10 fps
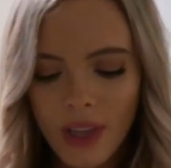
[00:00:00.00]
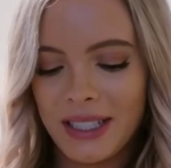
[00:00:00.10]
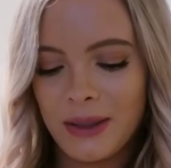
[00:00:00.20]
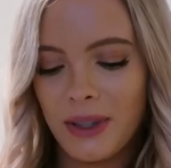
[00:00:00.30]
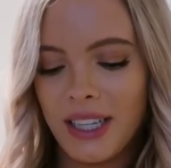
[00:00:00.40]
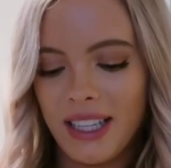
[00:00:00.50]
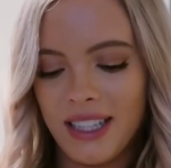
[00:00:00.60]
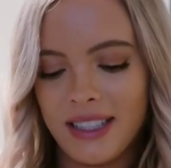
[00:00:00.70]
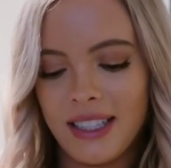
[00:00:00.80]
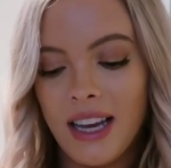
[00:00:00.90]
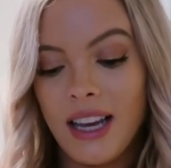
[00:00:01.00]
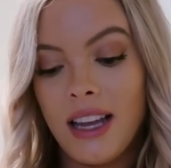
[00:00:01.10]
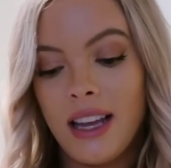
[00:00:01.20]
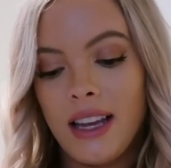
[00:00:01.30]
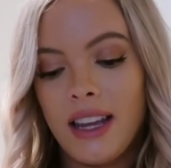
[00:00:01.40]
Next one is
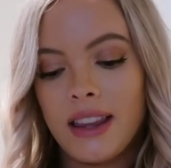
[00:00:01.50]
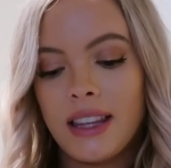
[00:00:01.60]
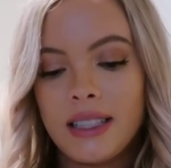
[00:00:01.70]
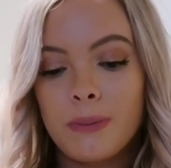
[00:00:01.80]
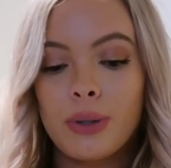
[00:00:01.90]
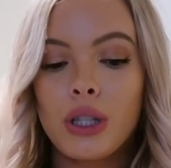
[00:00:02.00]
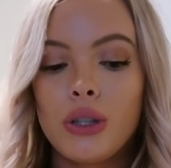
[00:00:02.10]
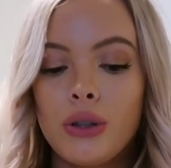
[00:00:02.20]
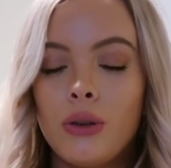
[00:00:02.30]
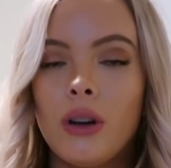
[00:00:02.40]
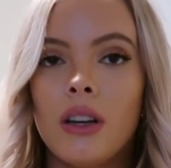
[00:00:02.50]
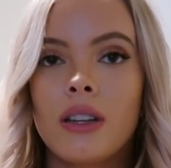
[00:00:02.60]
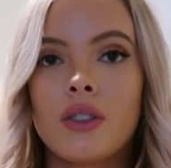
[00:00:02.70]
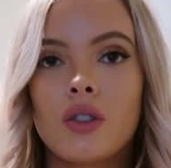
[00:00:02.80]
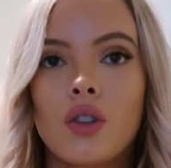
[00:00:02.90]
this blue,
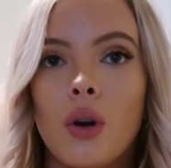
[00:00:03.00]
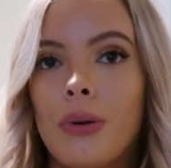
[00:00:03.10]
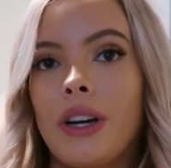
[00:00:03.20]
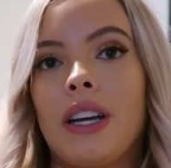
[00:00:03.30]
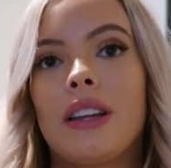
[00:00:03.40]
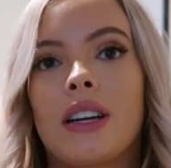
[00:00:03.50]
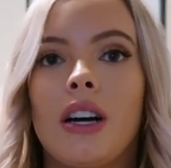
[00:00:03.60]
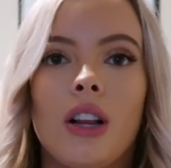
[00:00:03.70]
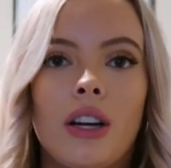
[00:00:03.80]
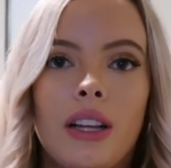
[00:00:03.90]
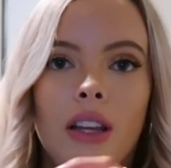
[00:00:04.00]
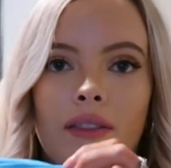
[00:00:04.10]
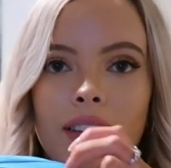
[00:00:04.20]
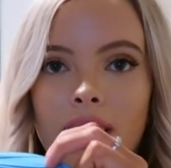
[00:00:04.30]
so pretty, the color, I love